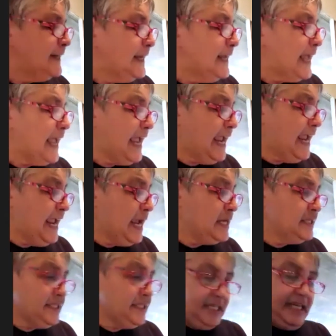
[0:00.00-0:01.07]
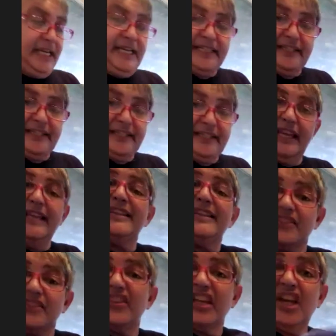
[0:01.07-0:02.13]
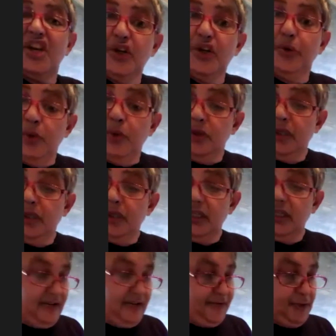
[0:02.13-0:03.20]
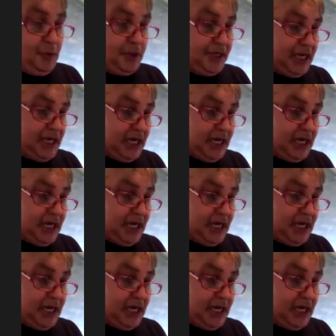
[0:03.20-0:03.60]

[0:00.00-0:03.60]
And it is thick goo. And if you are not,